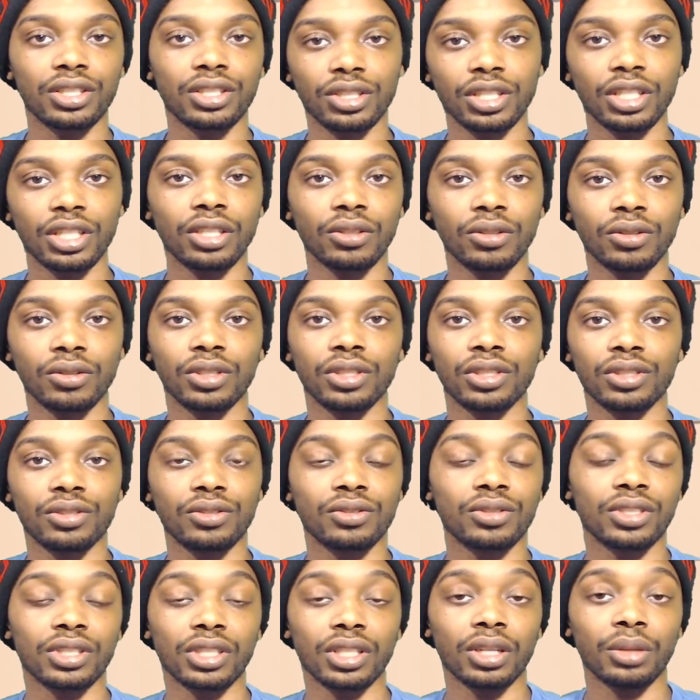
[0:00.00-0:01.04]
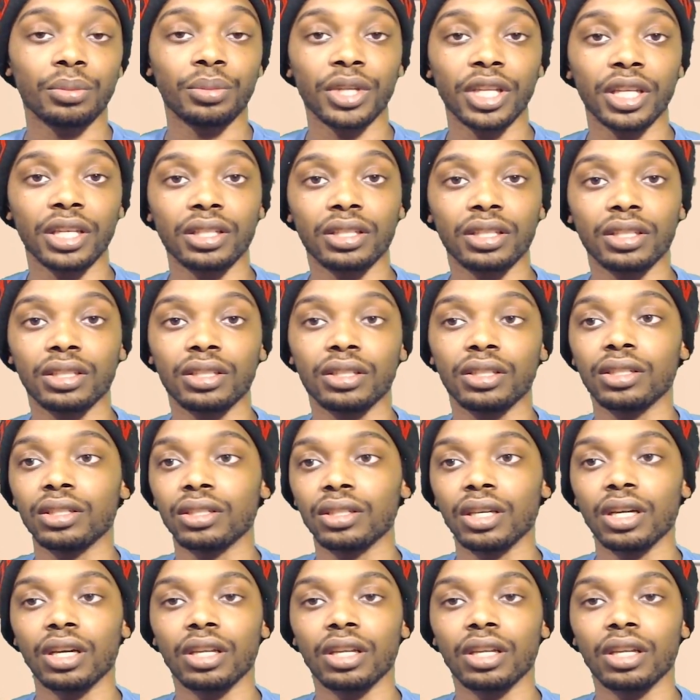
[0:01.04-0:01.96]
shield, as you can say, a blanket,